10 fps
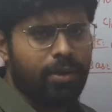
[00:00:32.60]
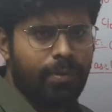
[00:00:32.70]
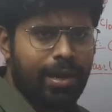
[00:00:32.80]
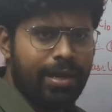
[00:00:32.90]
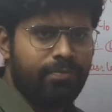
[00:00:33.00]

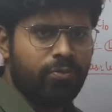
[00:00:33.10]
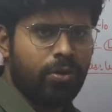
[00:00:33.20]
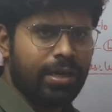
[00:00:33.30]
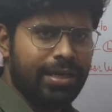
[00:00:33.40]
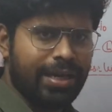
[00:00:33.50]
inguinal lymph
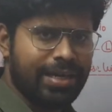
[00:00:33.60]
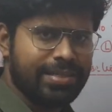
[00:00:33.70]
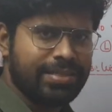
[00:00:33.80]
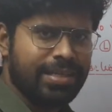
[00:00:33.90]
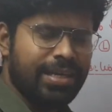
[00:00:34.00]
node
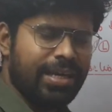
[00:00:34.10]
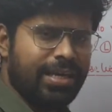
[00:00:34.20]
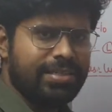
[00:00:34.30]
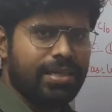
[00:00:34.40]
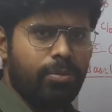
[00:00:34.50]
tenderness.
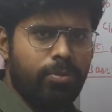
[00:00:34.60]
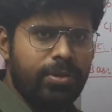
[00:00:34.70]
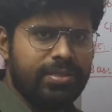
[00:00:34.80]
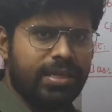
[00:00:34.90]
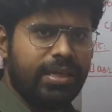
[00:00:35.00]
His
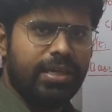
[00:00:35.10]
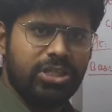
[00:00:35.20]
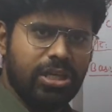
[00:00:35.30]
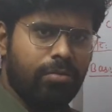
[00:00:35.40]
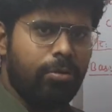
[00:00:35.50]
WBCT,
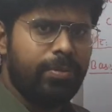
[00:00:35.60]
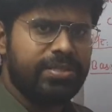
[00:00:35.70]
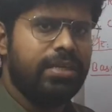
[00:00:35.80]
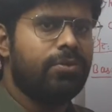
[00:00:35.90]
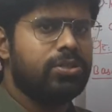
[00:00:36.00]
initial
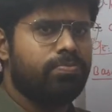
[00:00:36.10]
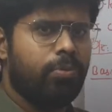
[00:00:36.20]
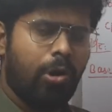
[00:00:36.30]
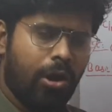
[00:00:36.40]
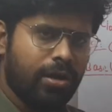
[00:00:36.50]
WBCT was
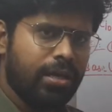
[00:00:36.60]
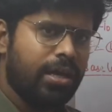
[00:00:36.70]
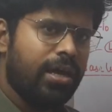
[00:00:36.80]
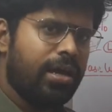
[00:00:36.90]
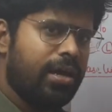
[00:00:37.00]
prolonged.
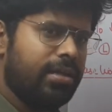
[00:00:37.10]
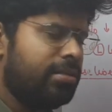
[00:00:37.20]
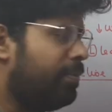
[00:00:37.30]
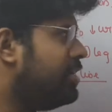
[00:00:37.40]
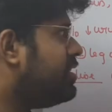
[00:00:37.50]
Uh,
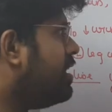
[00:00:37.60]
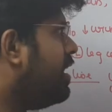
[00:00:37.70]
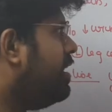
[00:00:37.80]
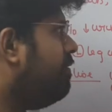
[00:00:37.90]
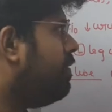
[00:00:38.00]
the patient
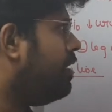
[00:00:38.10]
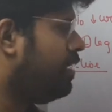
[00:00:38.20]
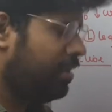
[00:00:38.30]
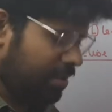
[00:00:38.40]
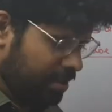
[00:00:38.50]
had
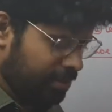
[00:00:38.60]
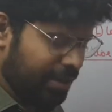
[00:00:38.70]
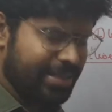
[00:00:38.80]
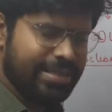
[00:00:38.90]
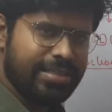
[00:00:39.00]
uh,
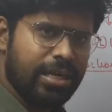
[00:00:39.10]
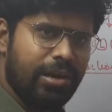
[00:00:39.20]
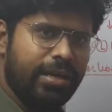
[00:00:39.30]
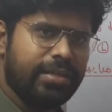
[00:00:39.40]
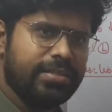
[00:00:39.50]
increased
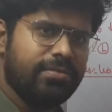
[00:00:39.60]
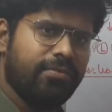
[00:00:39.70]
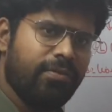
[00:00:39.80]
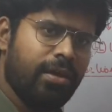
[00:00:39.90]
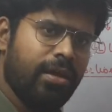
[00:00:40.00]
cellulitis,
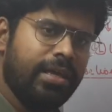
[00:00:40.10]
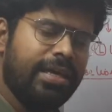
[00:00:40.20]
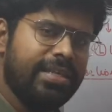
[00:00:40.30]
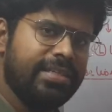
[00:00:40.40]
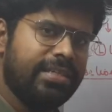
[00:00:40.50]
uh,
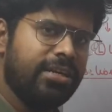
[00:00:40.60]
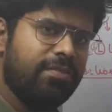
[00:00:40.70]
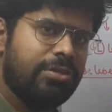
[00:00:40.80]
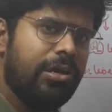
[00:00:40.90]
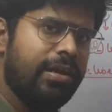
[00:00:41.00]
increasing trend
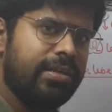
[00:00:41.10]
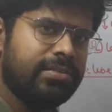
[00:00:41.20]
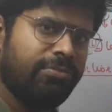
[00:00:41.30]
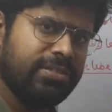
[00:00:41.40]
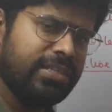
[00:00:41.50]
of
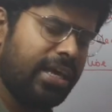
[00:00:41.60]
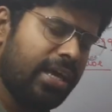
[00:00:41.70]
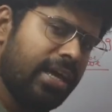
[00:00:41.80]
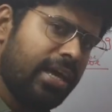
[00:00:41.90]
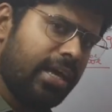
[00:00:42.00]
cellulitis. First
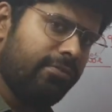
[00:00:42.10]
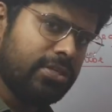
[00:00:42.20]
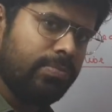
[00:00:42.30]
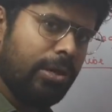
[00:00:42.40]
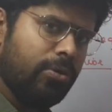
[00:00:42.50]
day, it
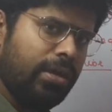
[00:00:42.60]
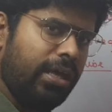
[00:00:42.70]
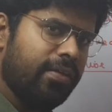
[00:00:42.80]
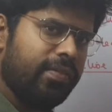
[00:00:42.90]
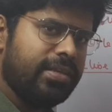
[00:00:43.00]
was below
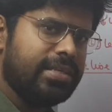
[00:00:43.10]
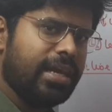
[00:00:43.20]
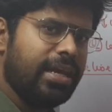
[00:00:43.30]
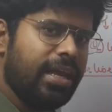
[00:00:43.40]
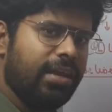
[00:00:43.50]
knee. The
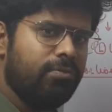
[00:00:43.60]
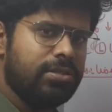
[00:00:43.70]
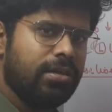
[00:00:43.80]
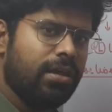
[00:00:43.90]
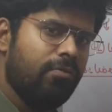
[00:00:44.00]
second day, it
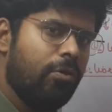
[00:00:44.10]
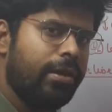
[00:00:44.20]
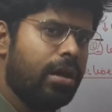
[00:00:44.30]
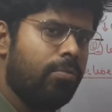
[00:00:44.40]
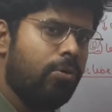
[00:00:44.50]
was
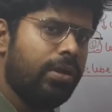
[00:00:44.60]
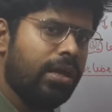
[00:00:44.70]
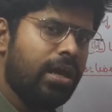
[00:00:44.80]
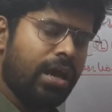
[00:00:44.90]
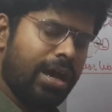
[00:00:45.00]
involving above
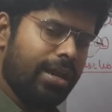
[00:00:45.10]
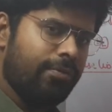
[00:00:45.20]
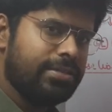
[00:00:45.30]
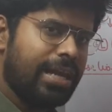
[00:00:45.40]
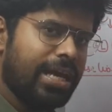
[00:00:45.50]
knee and
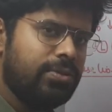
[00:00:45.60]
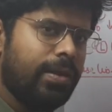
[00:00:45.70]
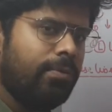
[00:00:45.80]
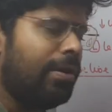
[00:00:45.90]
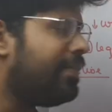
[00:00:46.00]
it was
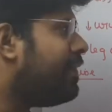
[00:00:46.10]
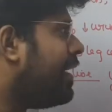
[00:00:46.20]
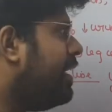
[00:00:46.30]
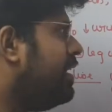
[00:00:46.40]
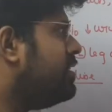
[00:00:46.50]
gradually involving the
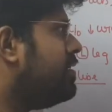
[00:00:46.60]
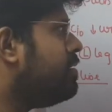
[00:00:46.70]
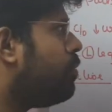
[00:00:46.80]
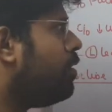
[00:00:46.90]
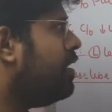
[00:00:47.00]
thigh region.
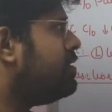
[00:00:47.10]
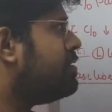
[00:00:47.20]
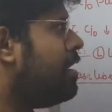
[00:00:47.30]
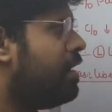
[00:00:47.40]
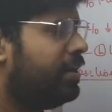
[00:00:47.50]
It's a
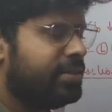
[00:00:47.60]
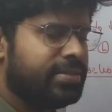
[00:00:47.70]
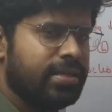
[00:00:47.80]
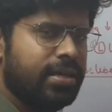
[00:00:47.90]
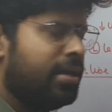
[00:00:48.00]
progressive cellulitis.